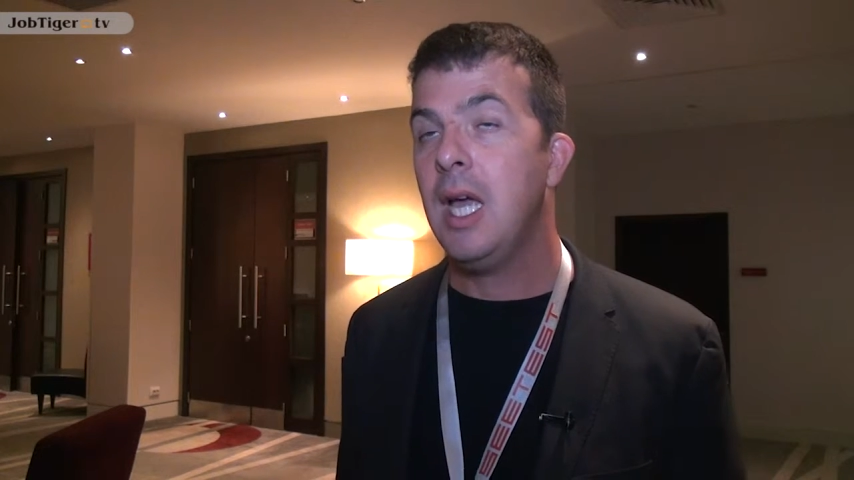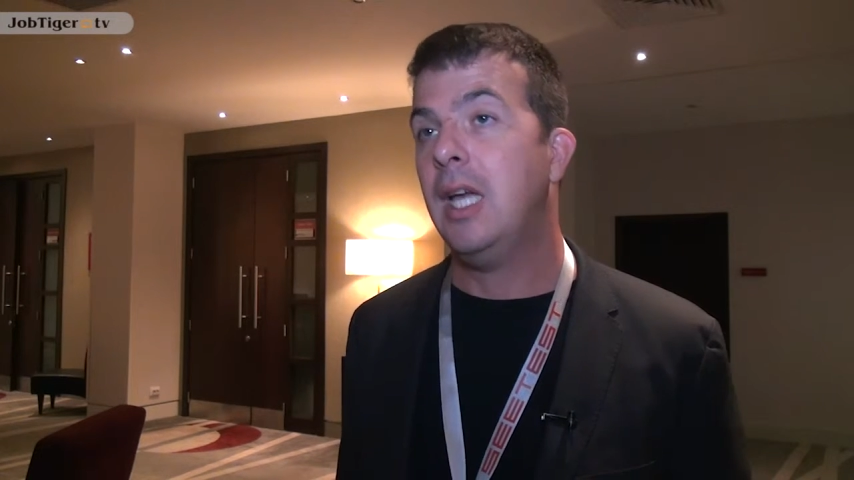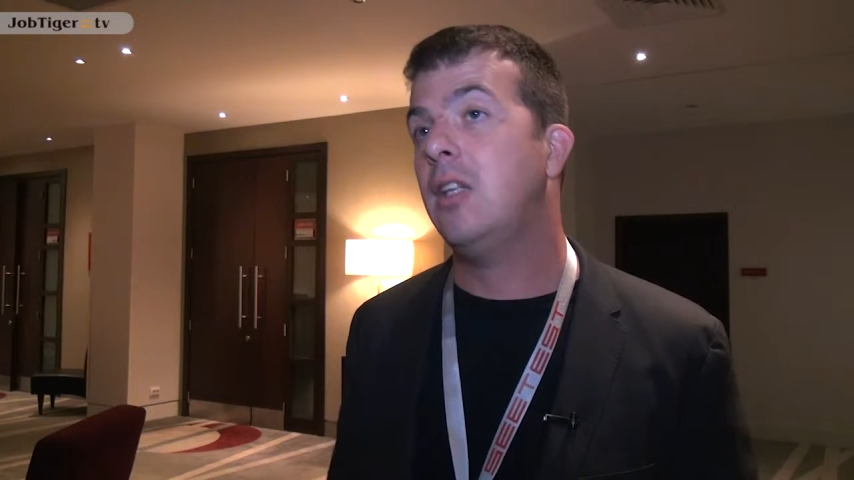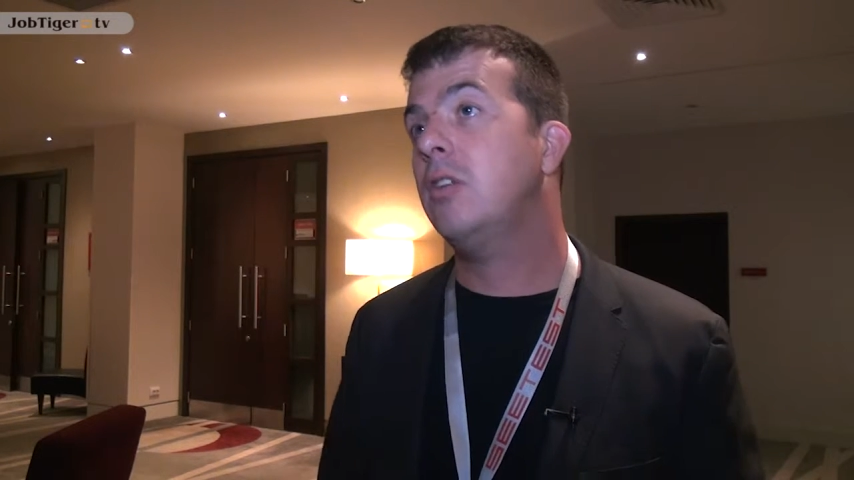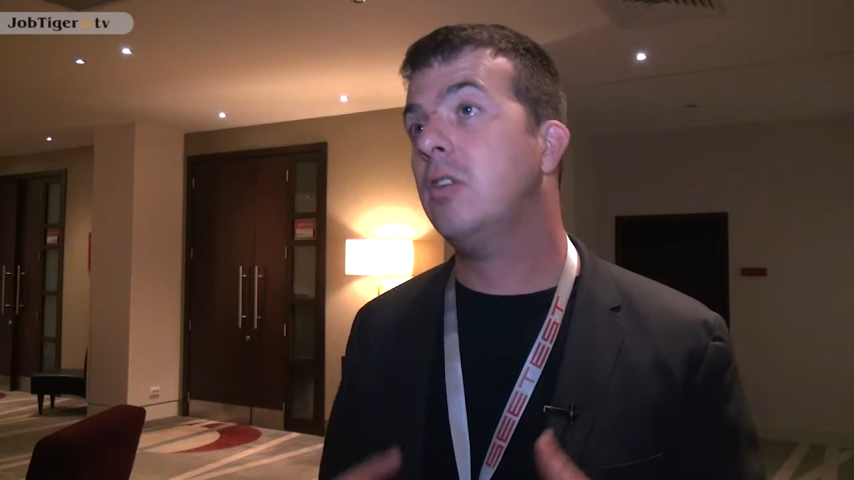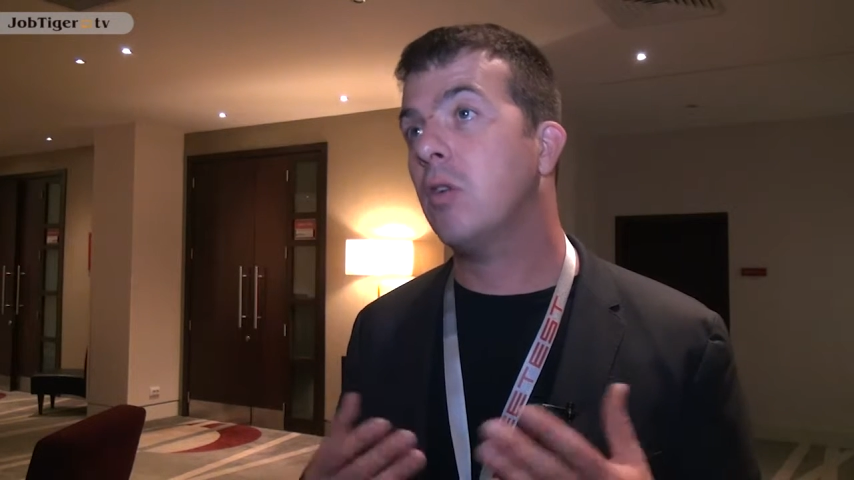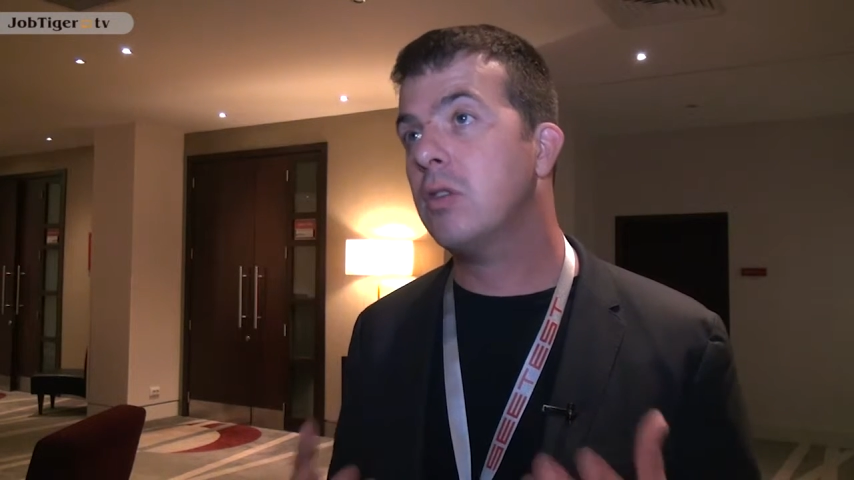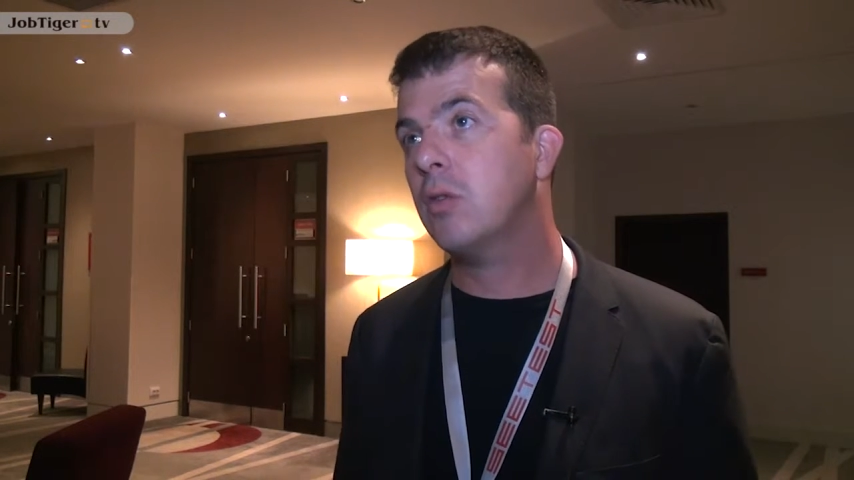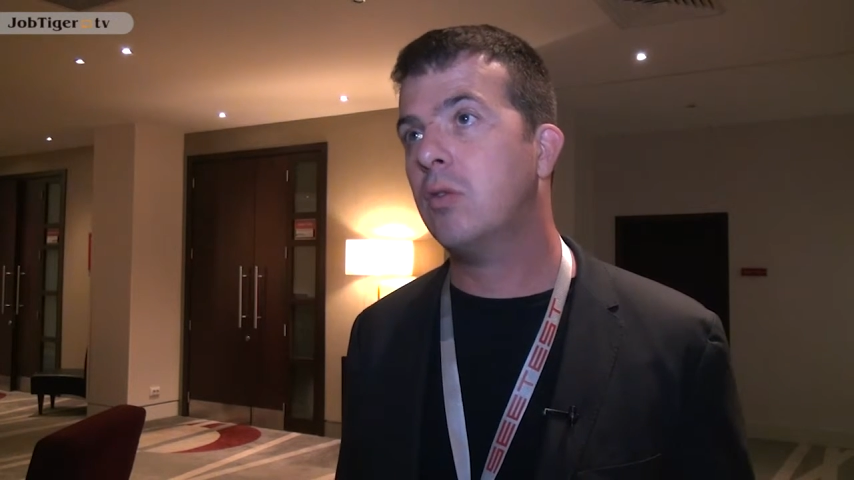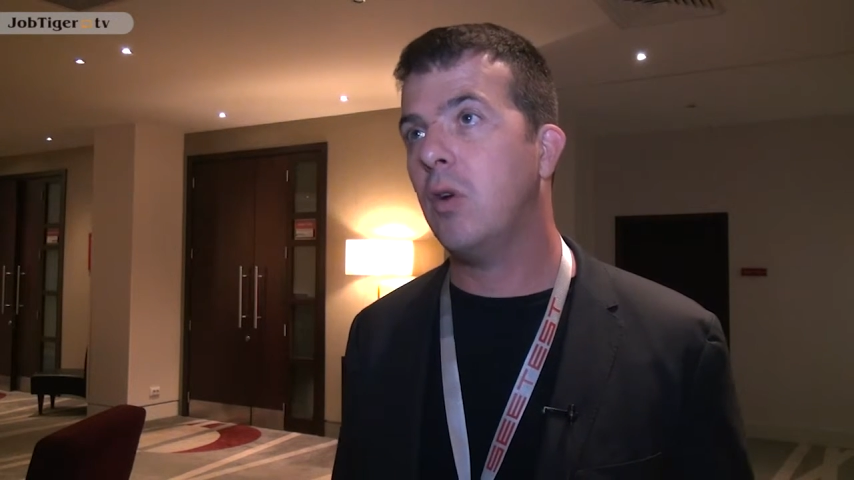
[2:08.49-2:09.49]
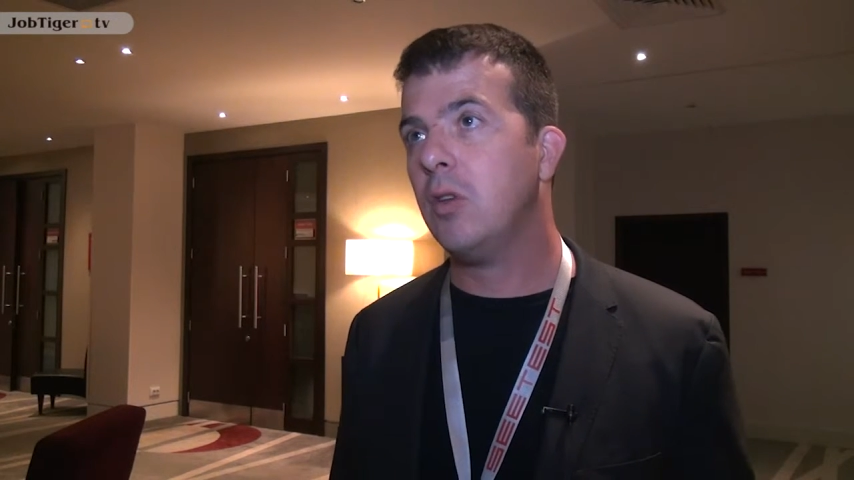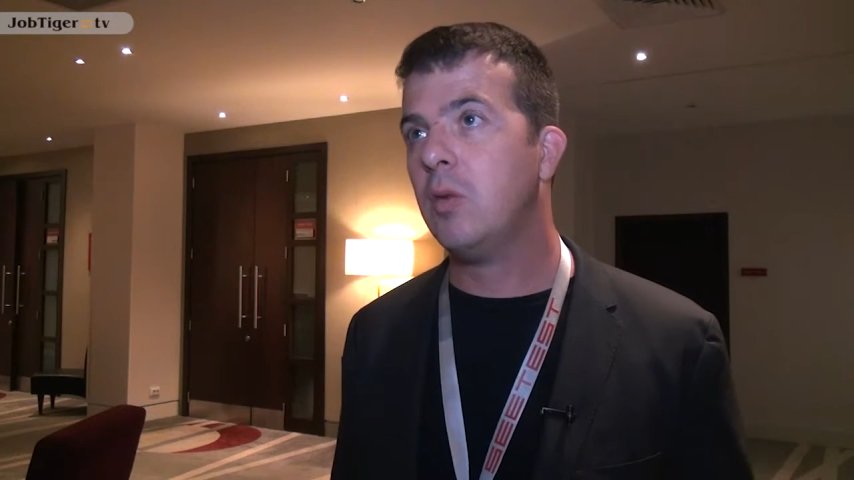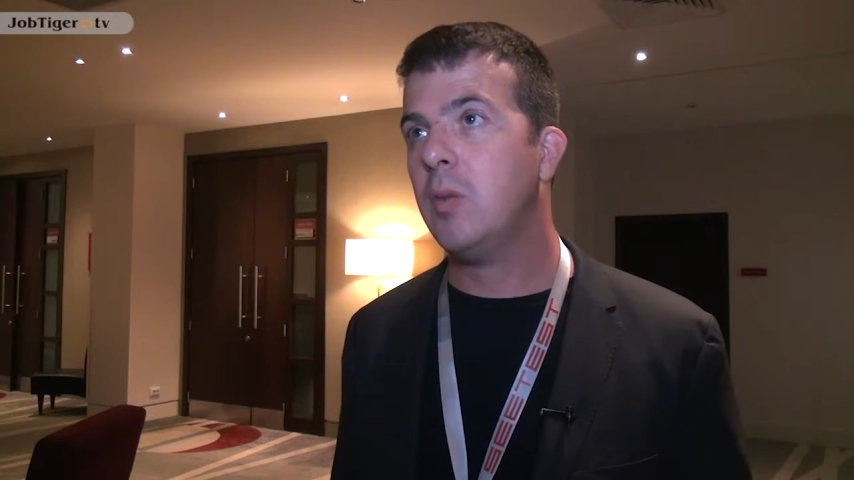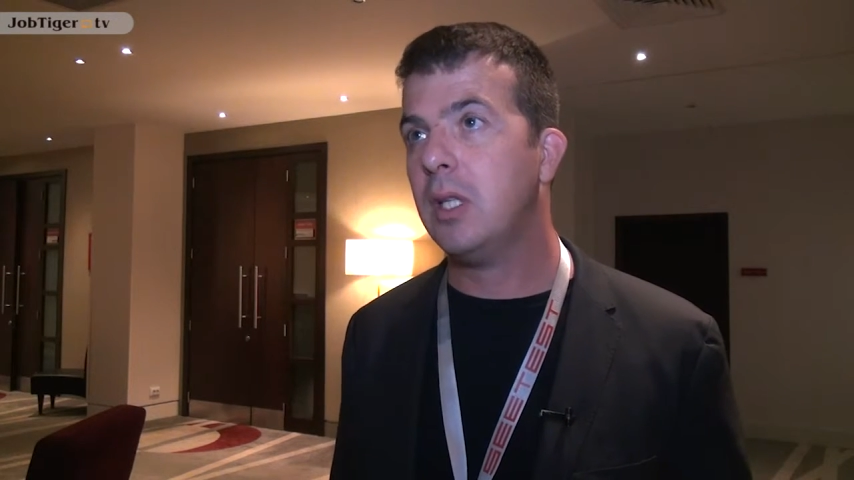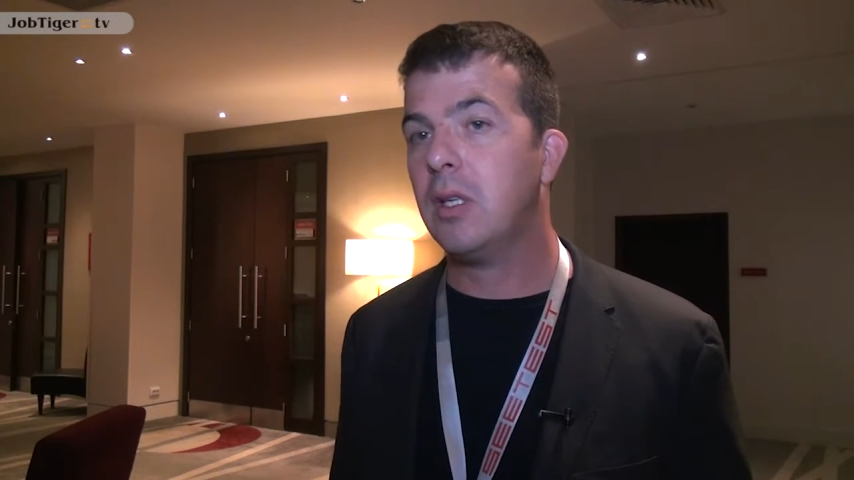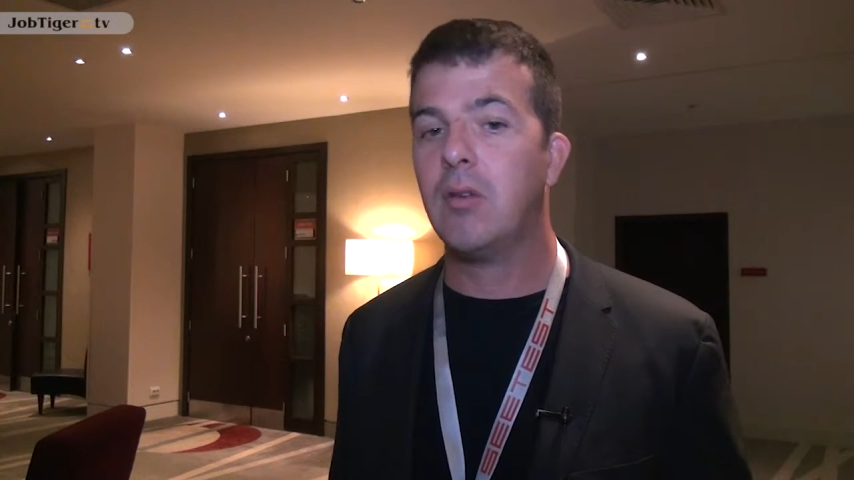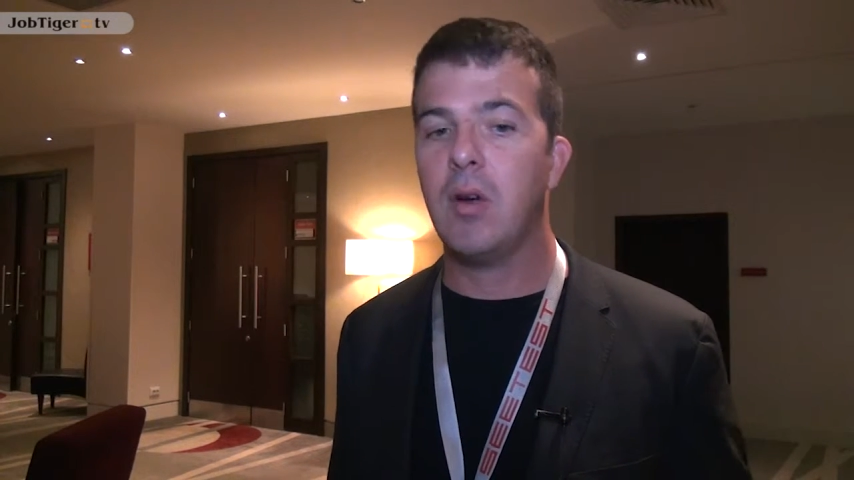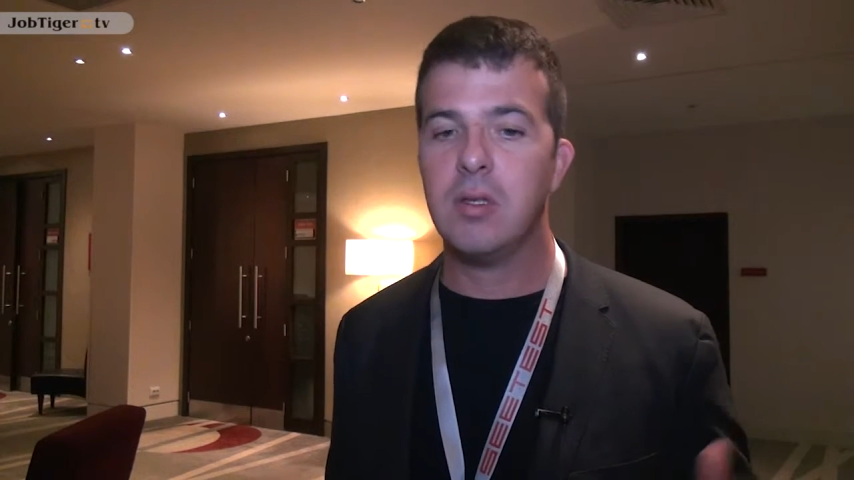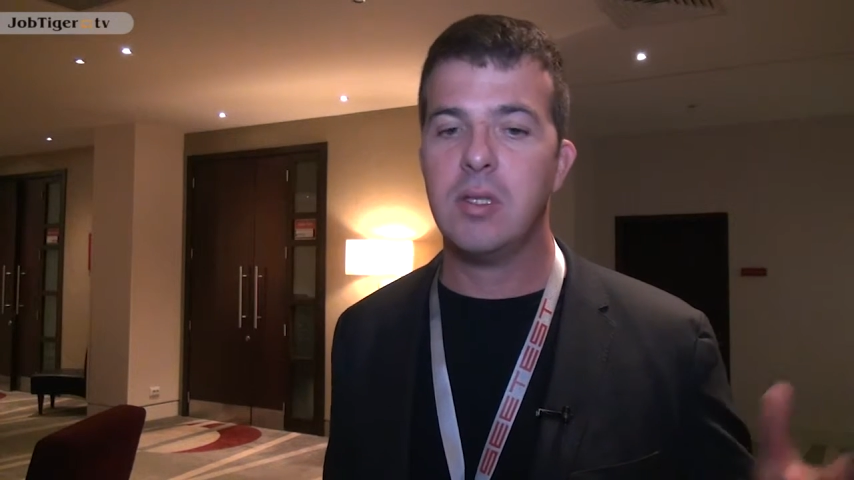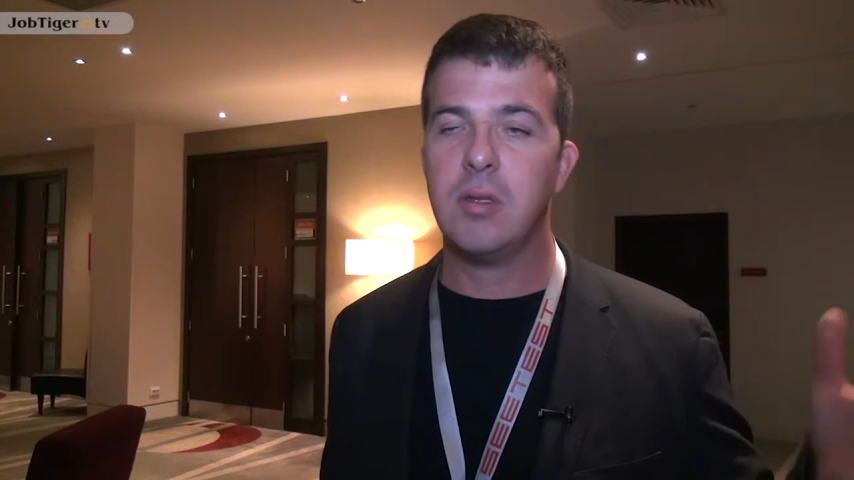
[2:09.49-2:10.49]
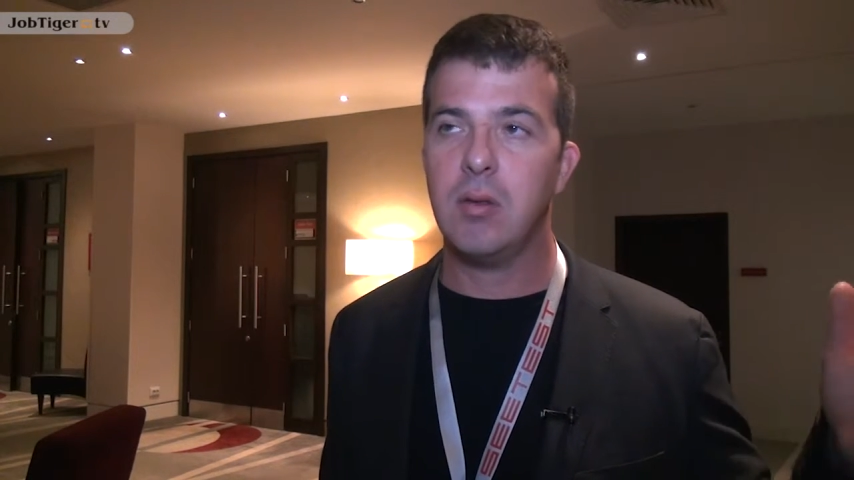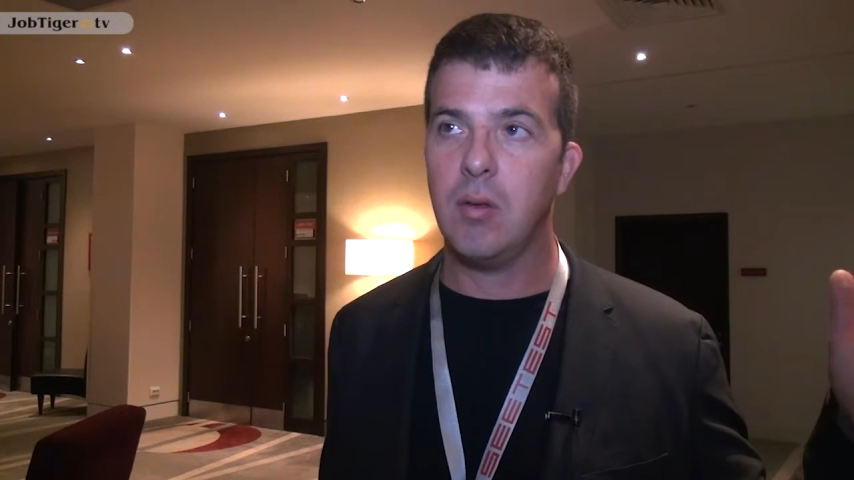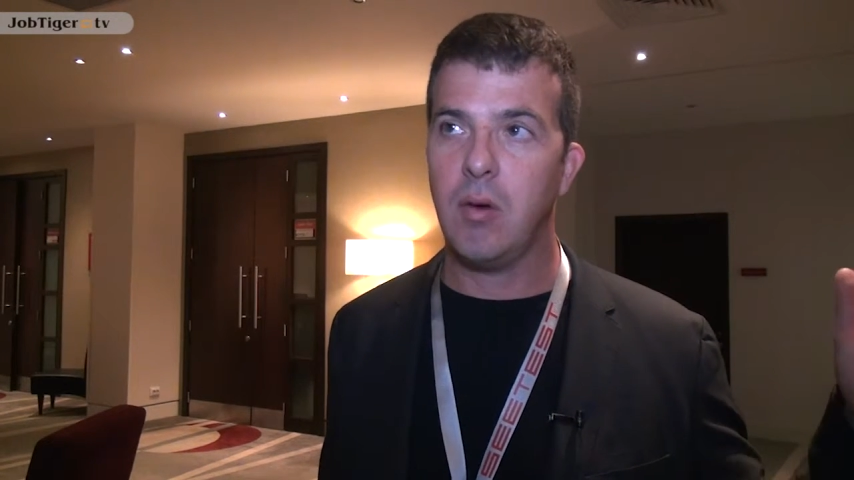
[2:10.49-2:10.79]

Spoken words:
And you need also to automate across